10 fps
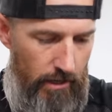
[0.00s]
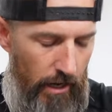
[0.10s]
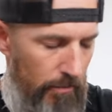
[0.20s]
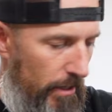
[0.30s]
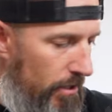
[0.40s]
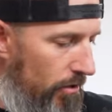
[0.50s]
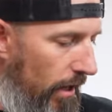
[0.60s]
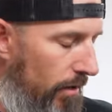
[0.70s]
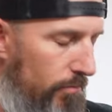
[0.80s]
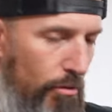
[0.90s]
I may go
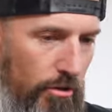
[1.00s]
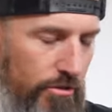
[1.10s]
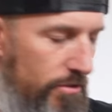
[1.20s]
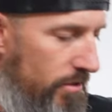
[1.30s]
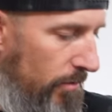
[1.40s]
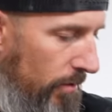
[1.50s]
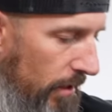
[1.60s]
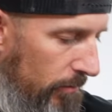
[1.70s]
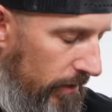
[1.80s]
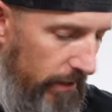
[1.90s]
out and purchase some of
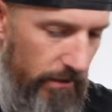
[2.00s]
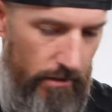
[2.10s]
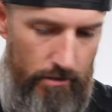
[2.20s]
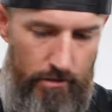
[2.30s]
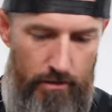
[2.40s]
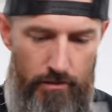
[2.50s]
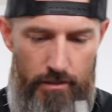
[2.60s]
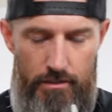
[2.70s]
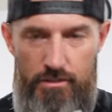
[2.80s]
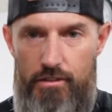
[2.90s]
them later and
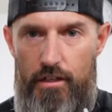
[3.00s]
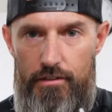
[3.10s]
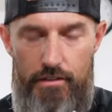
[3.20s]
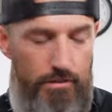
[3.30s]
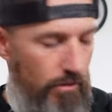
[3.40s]
then just cut these